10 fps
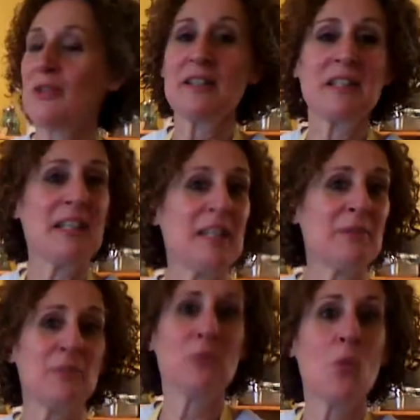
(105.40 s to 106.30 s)
friendly,
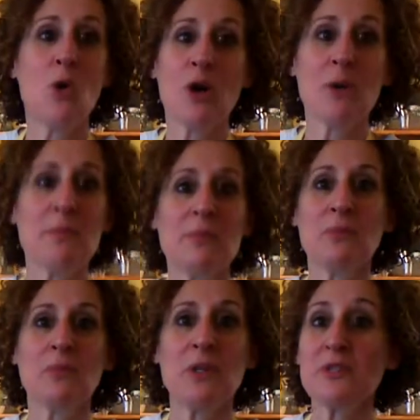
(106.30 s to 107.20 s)
warm,
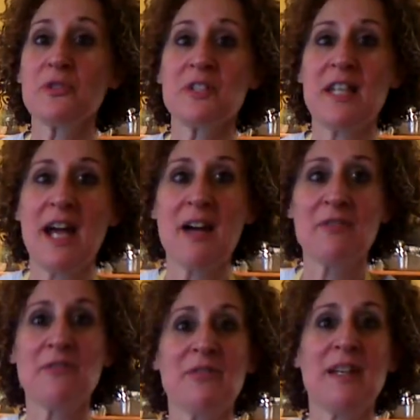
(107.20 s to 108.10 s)
wonderful staff,
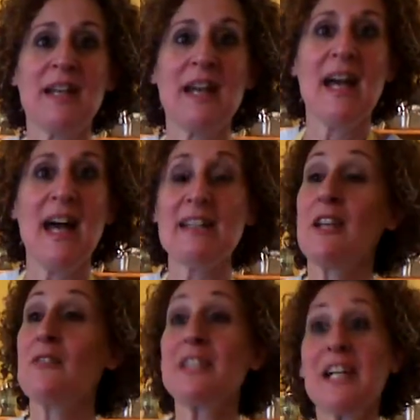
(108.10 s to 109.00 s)
and
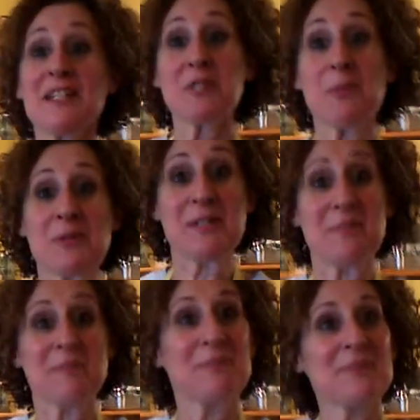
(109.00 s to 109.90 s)
lovely
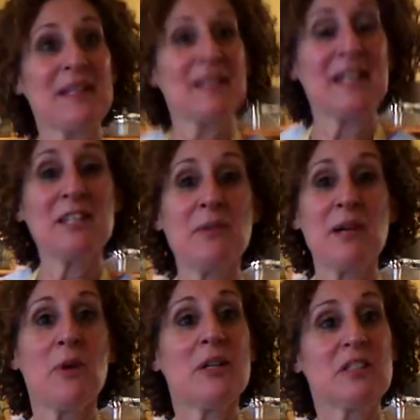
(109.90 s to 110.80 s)
customers. Anyway,
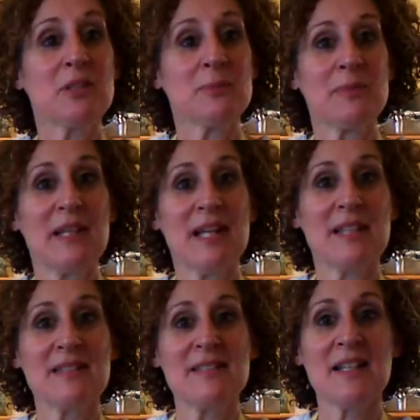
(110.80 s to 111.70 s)
welcome,
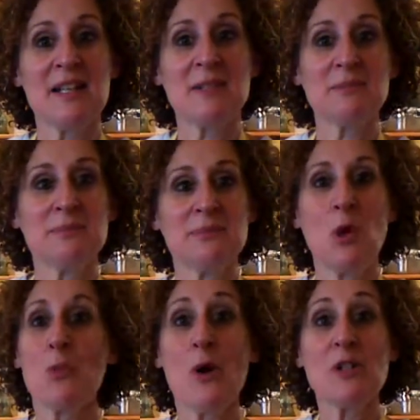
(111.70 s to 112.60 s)
and uh,
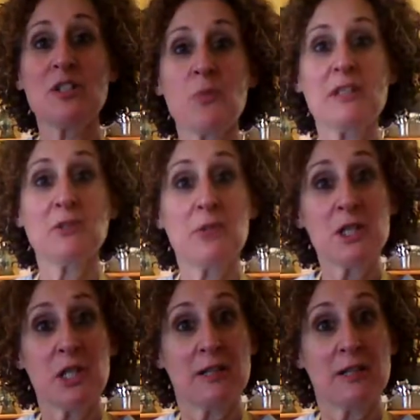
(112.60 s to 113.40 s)
hope all is well in Russia.